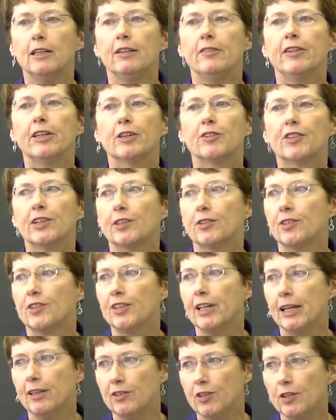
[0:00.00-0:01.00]
There's
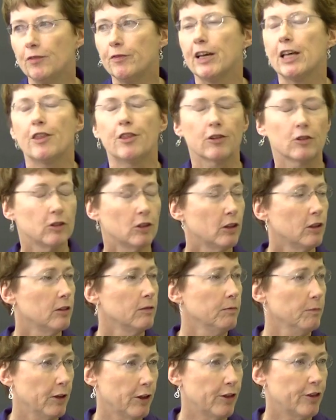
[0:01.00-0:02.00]
extensive
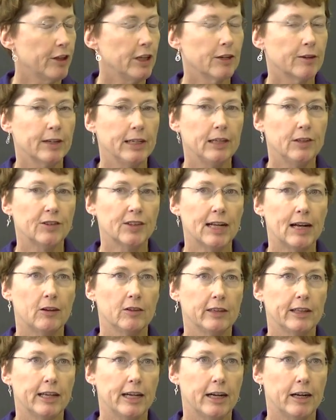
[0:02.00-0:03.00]
ethical theories
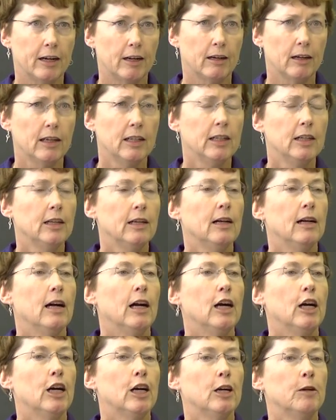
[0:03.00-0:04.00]
out there.
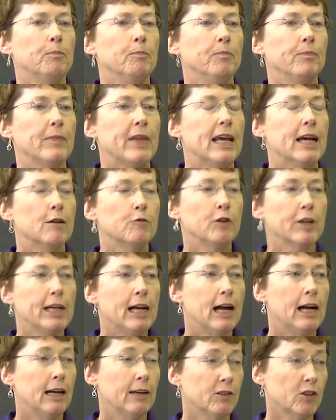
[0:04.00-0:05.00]
Um, every
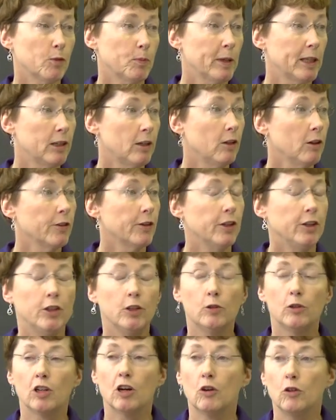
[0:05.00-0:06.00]
hospital that
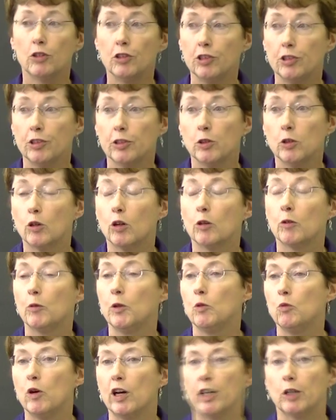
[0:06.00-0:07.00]
you go to or
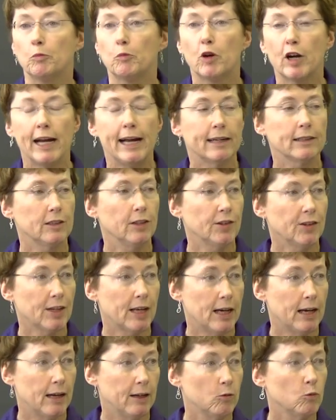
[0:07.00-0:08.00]
would want to practice
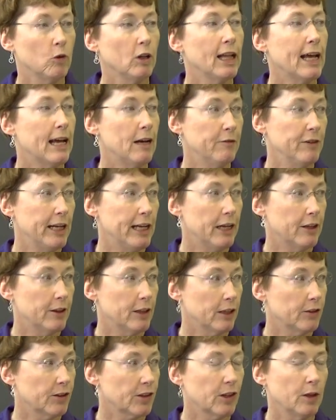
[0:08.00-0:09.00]
at will have an
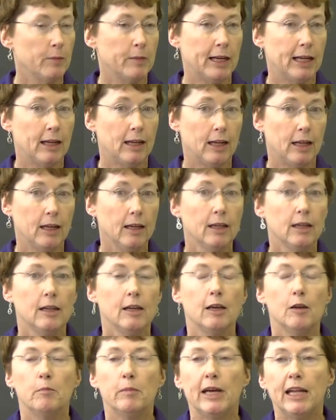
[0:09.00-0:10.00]
ethics committee.
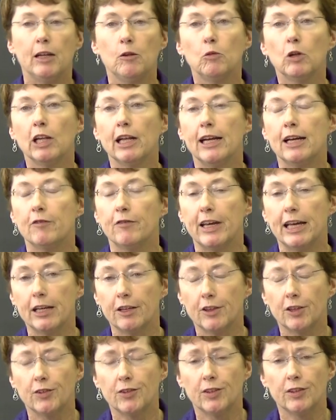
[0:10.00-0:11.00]
Many will have
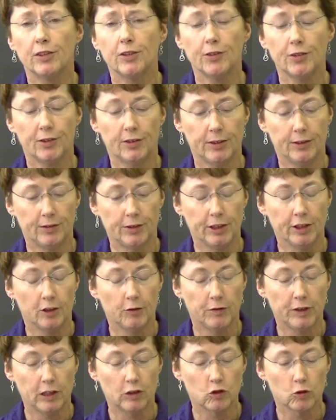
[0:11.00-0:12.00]
ethicists as
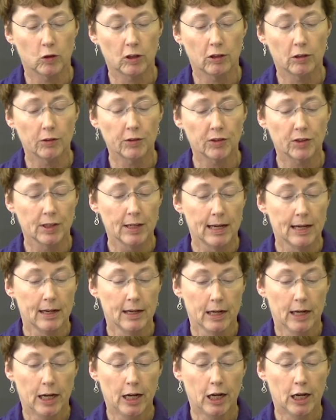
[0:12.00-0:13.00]
individuals.
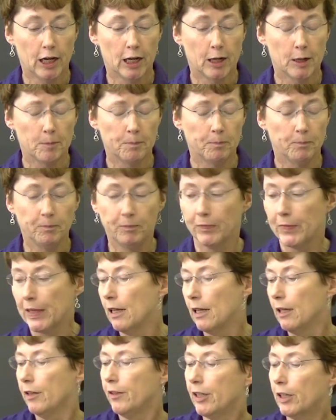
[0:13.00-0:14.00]
Um,
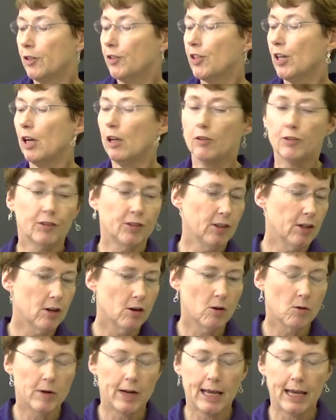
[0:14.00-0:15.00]
there's
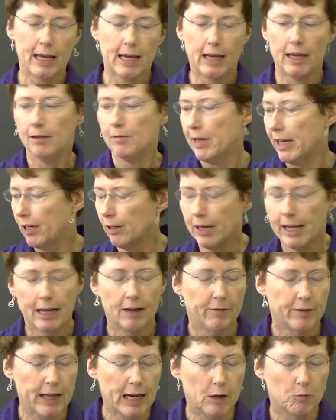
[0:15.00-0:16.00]
also a, I don't
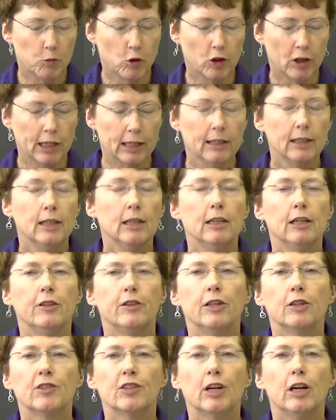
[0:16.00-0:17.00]
have that book,
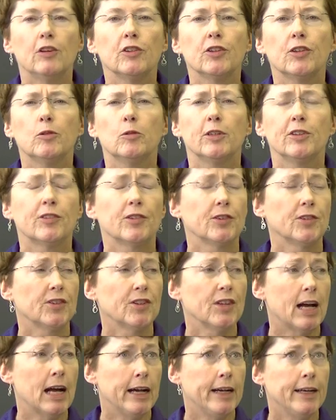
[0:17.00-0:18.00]
there's also a
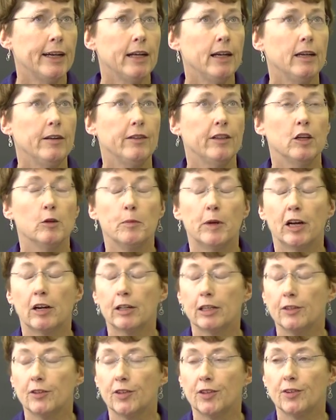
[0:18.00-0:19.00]
society, the
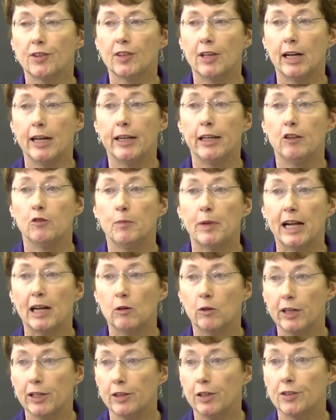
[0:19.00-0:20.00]
American Society of
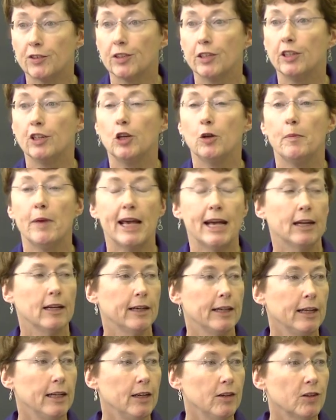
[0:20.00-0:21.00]
Bioethics and
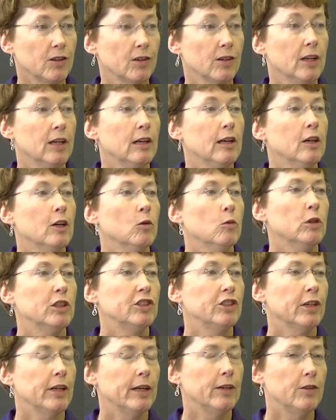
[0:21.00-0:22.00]
Humanities,
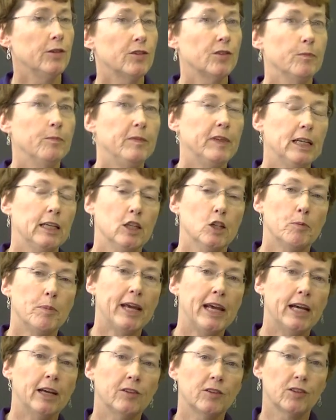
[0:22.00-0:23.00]
which has, in the
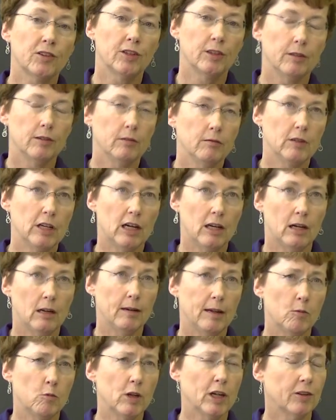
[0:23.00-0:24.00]
past, uh,
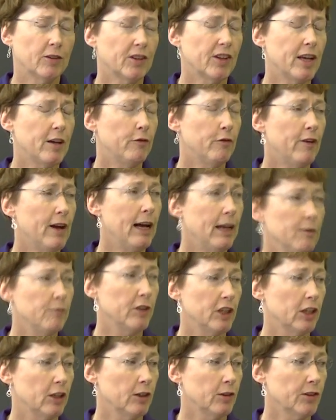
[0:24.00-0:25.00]
I want to say five
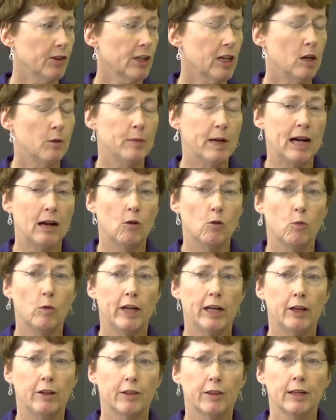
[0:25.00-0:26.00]
years, come out
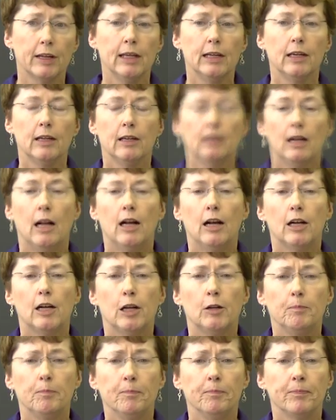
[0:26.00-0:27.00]
with
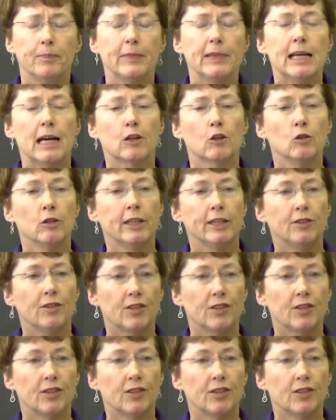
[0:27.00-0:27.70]
um, not only